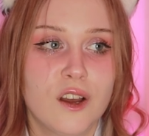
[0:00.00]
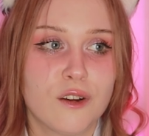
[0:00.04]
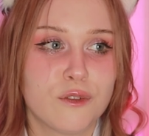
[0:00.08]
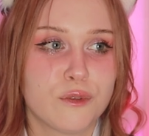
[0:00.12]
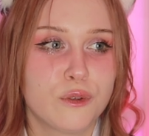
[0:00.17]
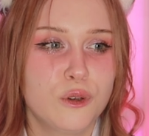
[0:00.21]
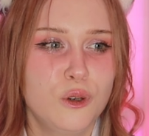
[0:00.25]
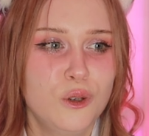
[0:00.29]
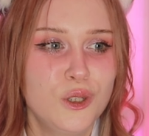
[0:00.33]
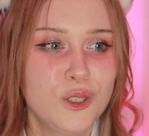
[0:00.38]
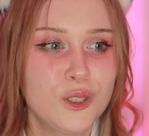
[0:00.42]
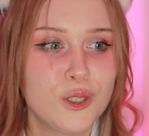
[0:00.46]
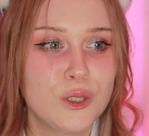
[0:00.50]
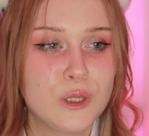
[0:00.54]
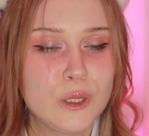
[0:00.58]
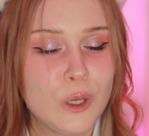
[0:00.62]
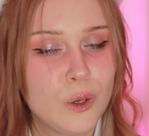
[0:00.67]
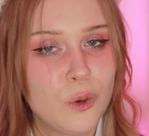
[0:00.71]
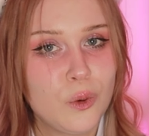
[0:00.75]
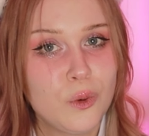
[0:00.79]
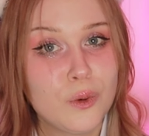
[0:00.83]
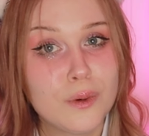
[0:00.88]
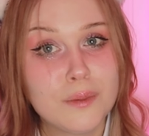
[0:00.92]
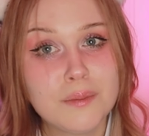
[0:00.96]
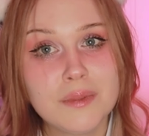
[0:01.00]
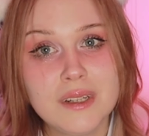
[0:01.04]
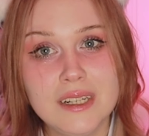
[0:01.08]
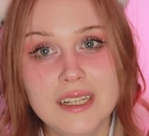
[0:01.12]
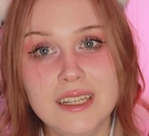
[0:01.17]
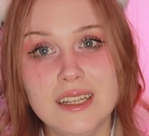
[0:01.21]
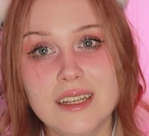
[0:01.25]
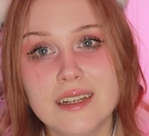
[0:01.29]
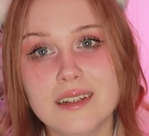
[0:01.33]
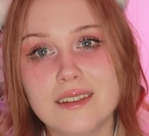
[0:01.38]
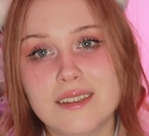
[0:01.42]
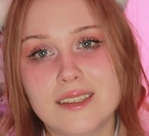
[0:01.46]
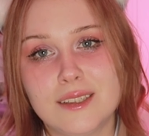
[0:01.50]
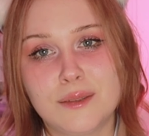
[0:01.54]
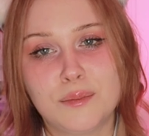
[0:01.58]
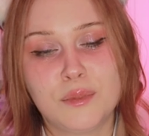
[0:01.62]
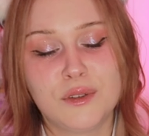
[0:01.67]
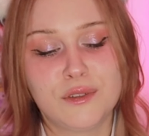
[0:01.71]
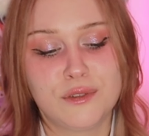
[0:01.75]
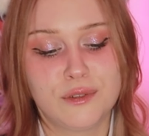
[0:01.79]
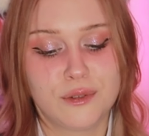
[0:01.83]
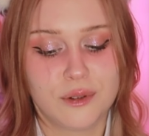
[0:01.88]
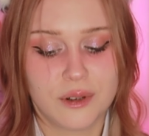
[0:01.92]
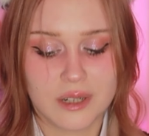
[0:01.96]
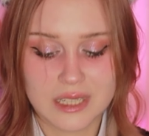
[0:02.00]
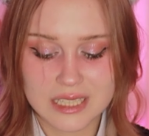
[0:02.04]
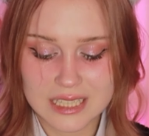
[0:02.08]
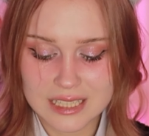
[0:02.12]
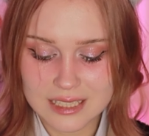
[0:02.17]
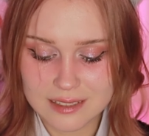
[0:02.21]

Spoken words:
for so many years before I